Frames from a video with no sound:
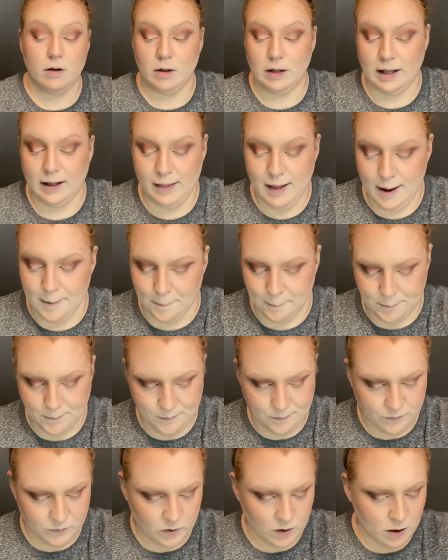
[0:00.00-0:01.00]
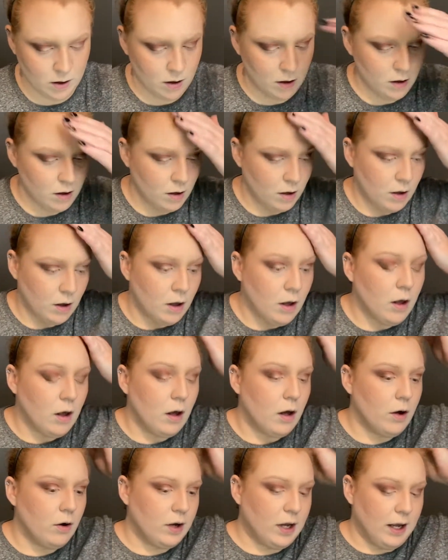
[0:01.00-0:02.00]
like that.
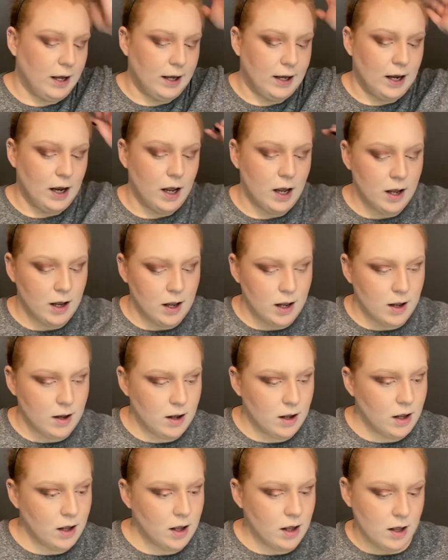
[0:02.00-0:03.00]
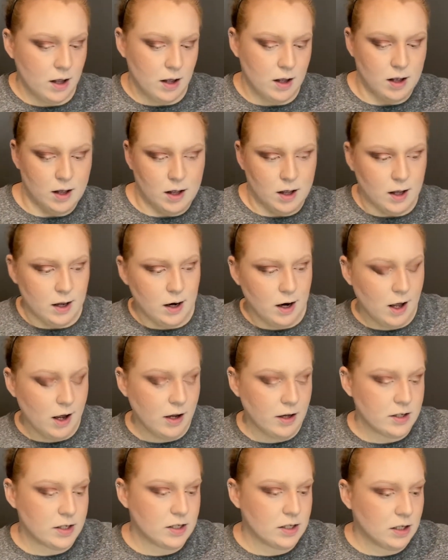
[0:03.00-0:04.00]
Okay,
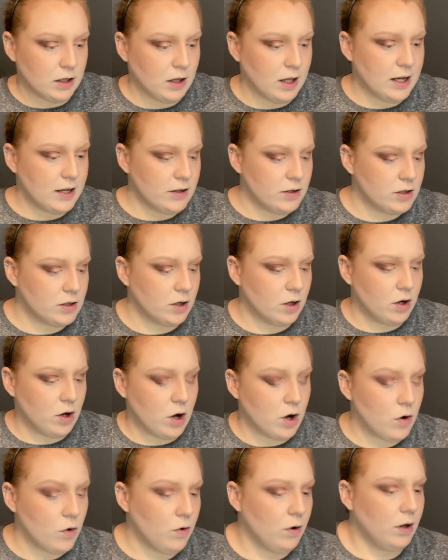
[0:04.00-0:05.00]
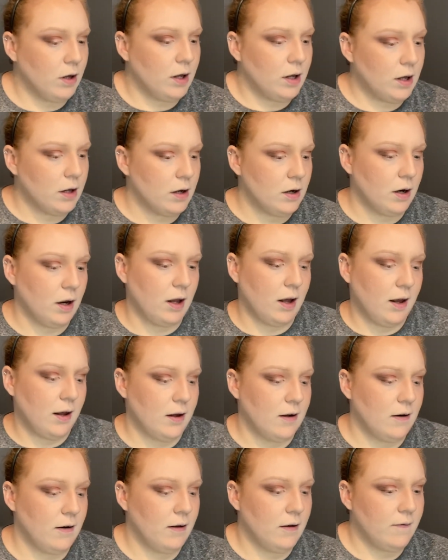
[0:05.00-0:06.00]
next let's go in
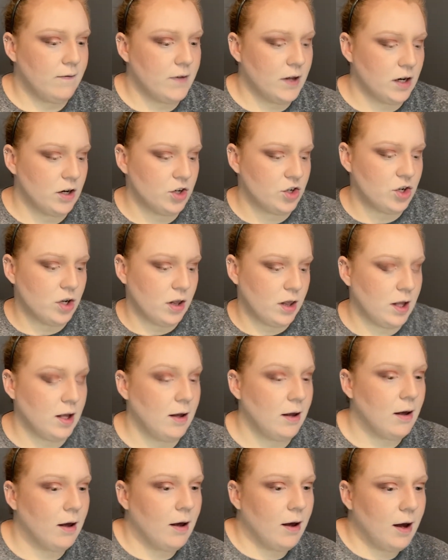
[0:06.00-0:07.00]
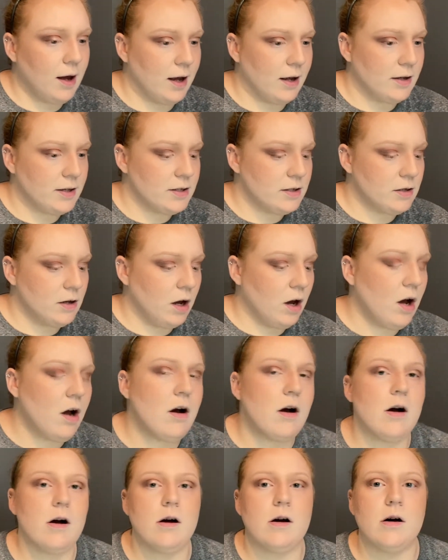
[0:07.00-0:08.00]
and finish the eyes.
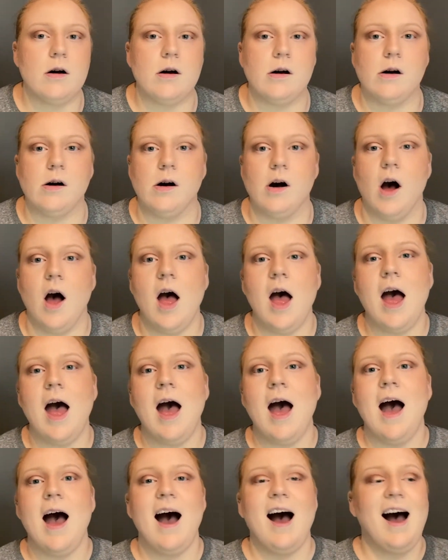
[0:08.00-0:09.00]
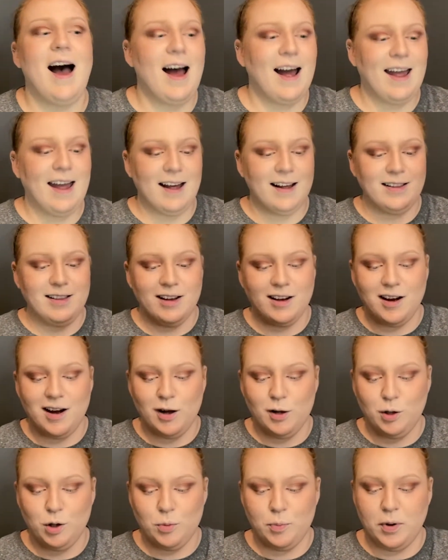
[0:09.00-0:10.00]
I had the
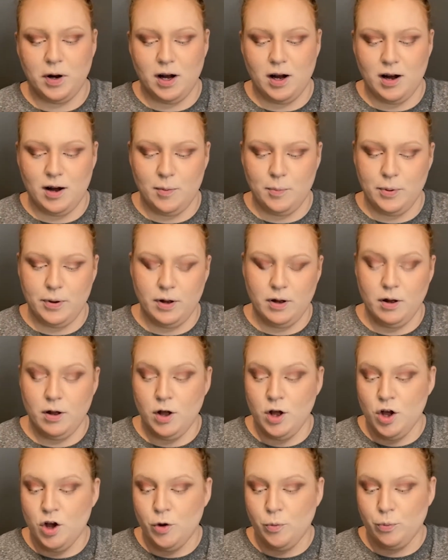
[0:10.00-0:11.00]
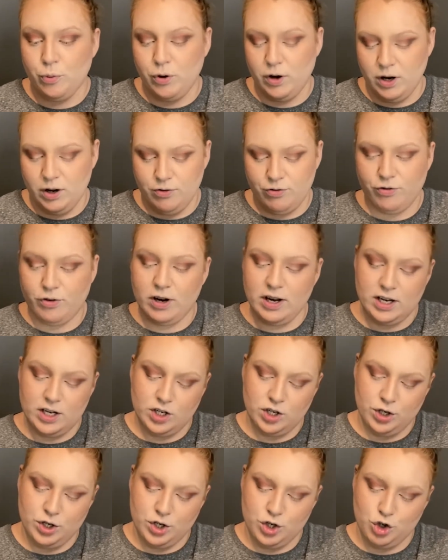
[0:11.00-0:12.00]
ColourPop Pretty
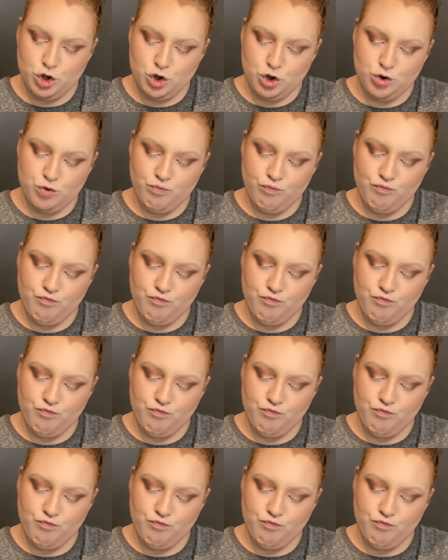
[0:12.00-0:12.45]
Fresh